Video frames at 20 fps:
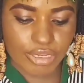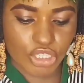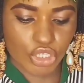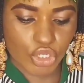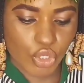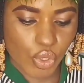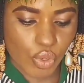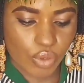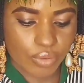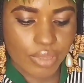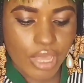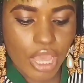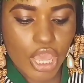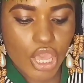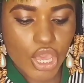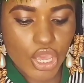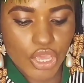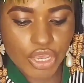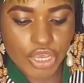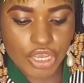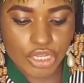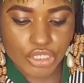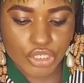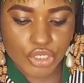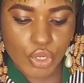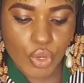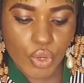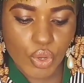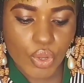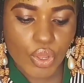two, you can
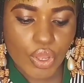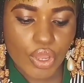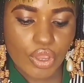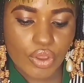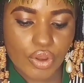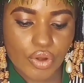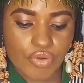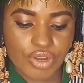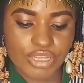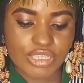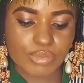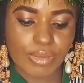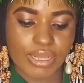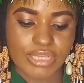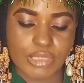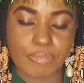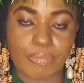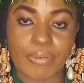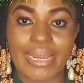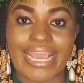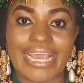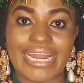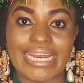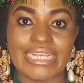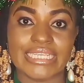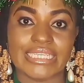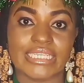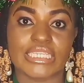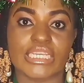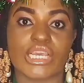do Christmas
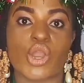playlist